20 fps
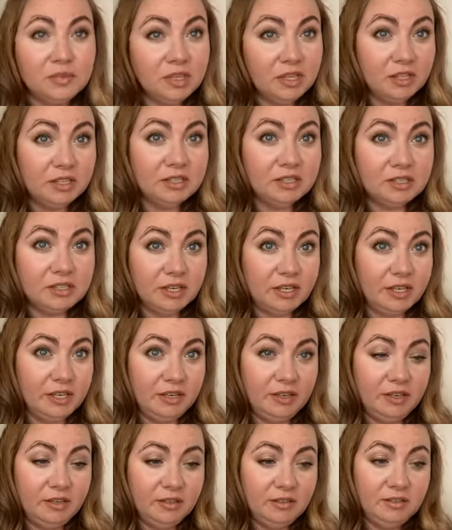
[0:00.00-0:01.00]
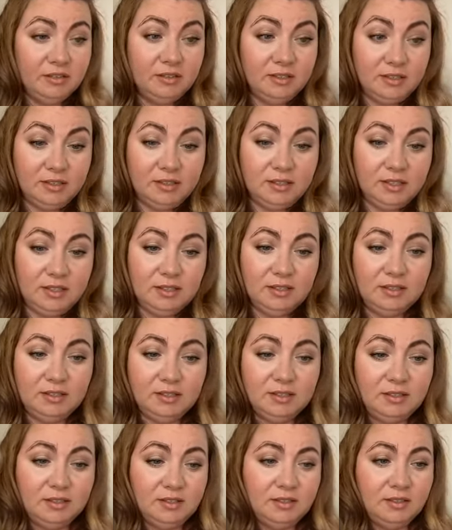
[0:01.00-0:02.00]
Looks good, isn't it?
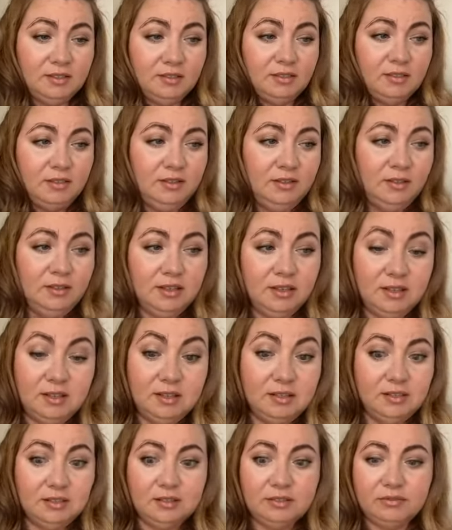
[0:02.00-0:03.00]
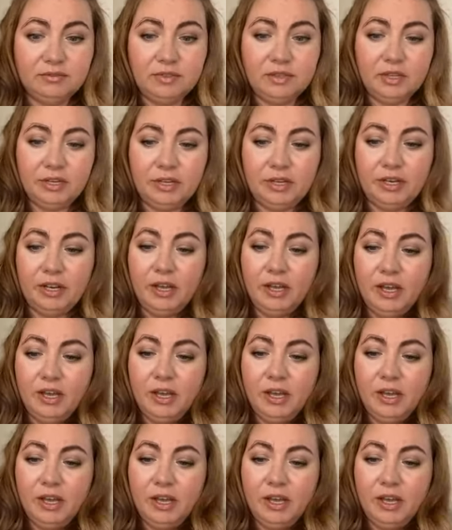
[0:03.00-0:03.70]
I think it looks really good.